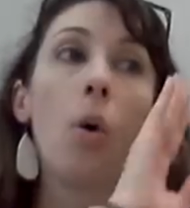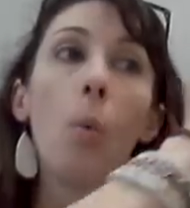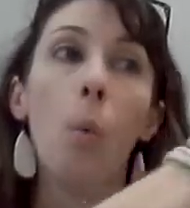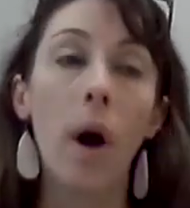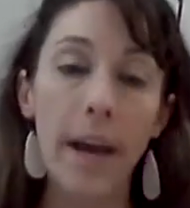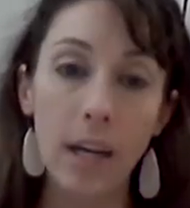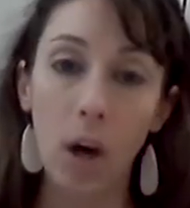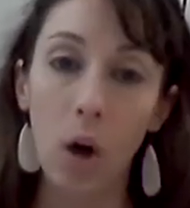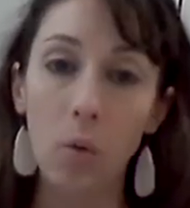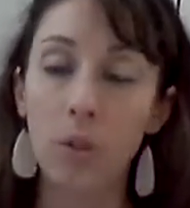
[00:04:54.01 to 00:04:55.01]
white
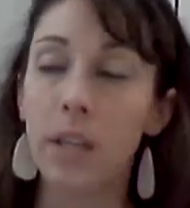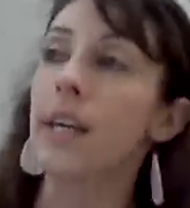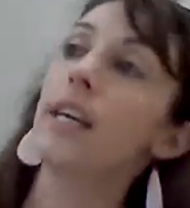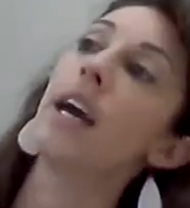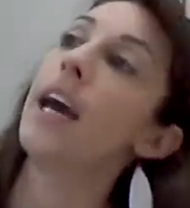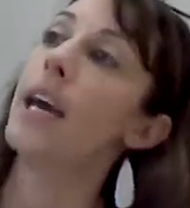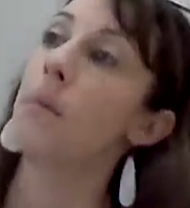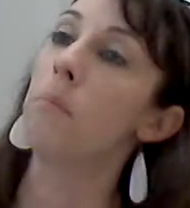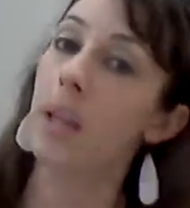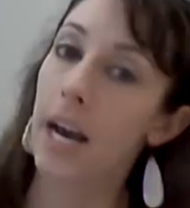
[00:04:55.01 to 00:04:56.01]
only,
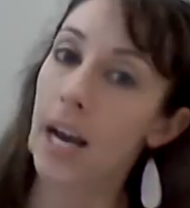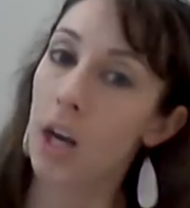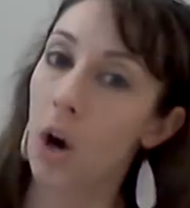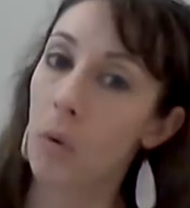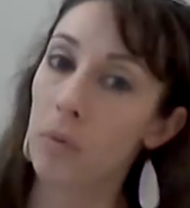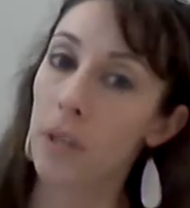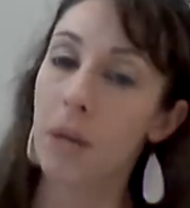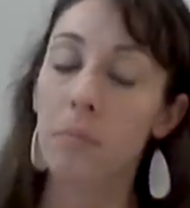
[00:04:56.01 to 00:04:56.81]
and black only.